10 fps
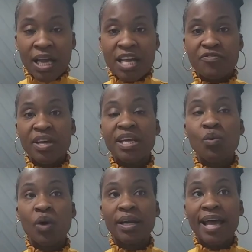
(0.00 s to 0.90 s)
If
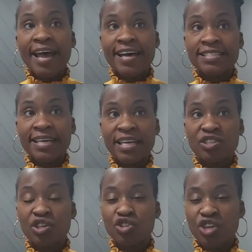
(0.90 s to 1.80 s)
anyone has any
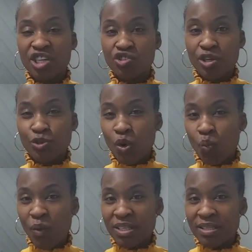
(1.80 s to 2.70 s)
suggestions on
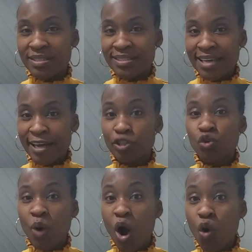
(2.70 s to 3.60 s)
what to say
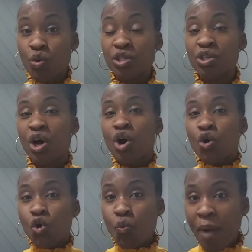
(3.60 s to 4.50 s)
to a host
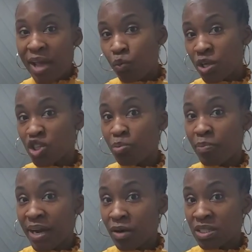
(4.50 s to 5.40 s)
who might want to
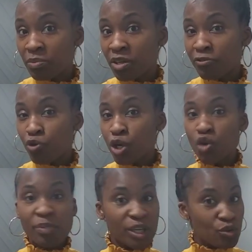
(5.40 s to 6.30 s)
prepare something for you,
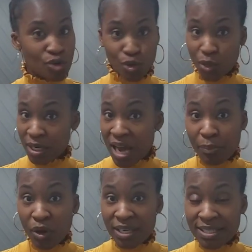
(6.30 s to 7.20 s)
but you know you
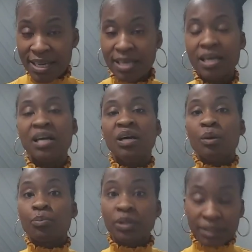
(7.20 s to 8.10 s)
cannot partake,
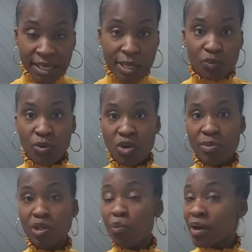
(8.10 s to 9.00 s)
please put it
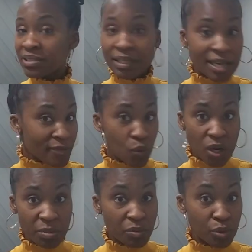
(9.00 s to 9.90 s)
below because I never
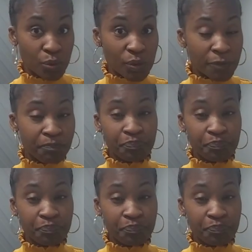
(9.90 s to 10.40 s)
want to be rude.